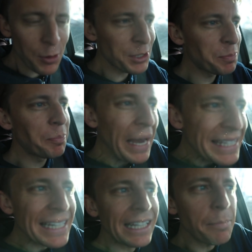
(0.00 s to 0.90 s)
was
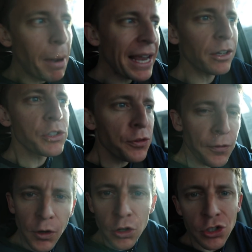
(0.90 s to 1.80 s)
basically Michael's
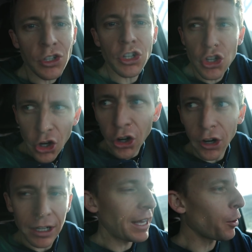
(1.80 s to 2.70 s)
first
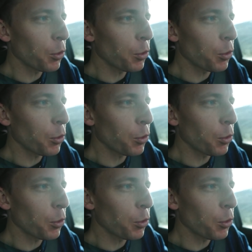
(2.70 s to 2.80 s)
sugar, like